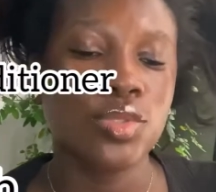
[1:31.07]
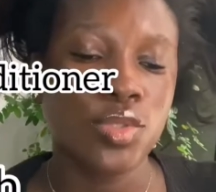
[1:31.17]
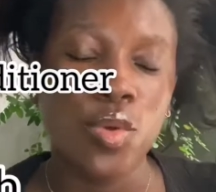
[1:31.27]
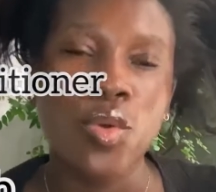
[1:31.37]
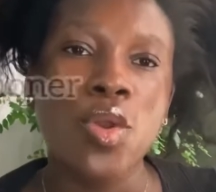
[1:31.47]

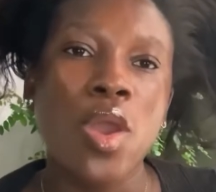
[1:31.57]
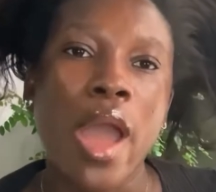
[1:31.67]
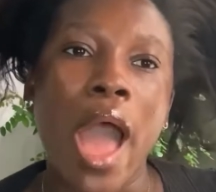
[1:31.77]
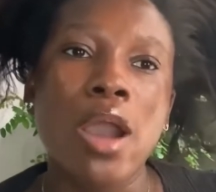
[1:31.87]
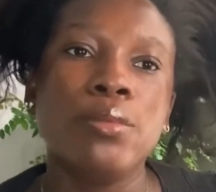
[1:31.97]
So
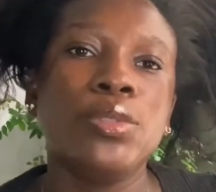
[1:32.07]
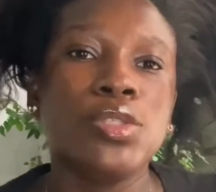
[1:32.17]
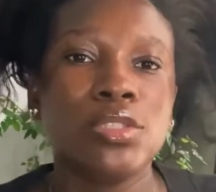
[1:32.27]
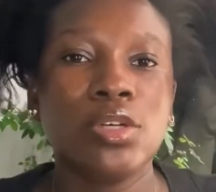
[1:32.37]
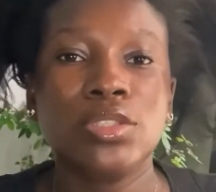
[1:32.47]
I'll be
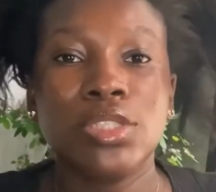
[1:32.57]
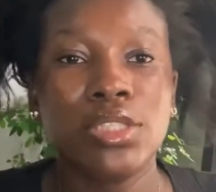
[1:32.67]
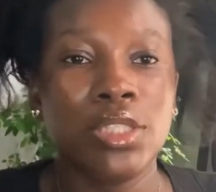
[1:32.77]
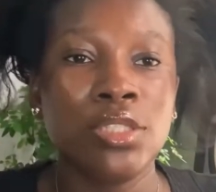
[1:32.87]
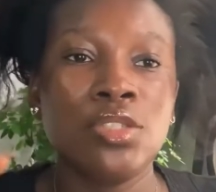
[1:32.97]
using all these
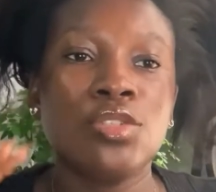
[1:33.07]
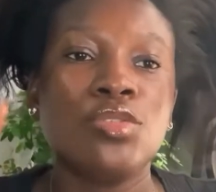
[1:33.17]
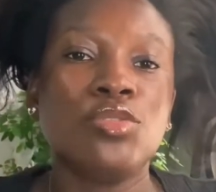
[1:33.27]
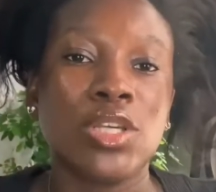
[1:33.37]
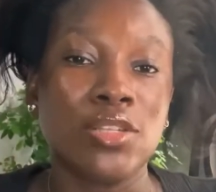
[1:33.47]
things to
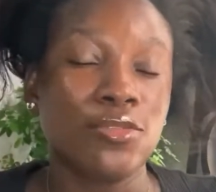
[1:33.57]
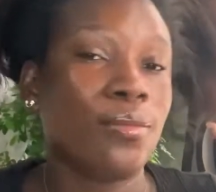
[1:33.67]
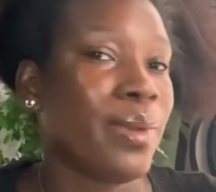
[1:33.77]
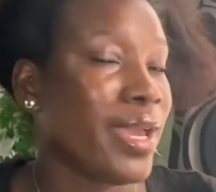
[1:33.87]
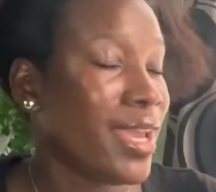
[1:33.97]
transform
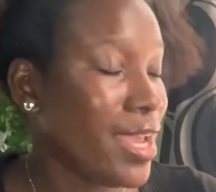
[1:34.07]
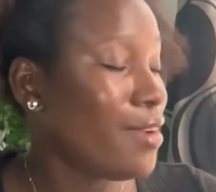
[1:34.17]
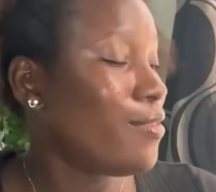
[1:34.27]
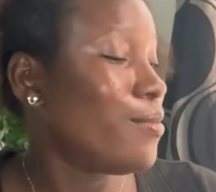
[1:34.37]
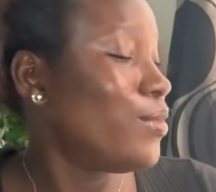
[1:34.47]
my hair
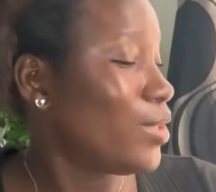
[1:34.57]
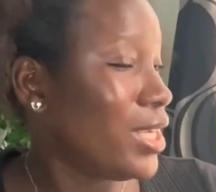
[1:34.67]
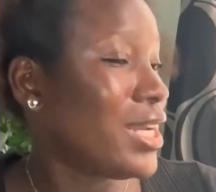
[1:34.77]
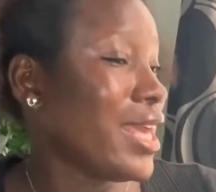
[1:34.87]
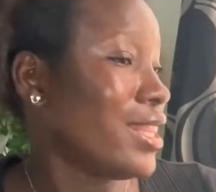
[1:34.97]
from looking
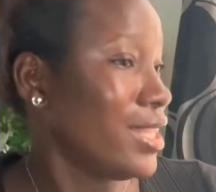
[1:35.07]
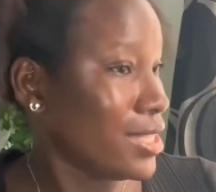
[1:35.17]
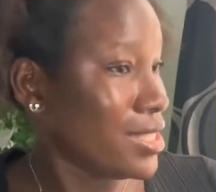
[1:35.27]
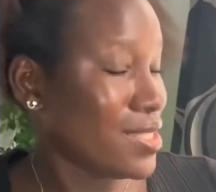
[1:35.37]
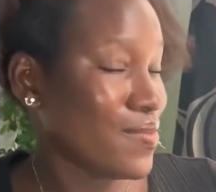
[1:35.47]
like this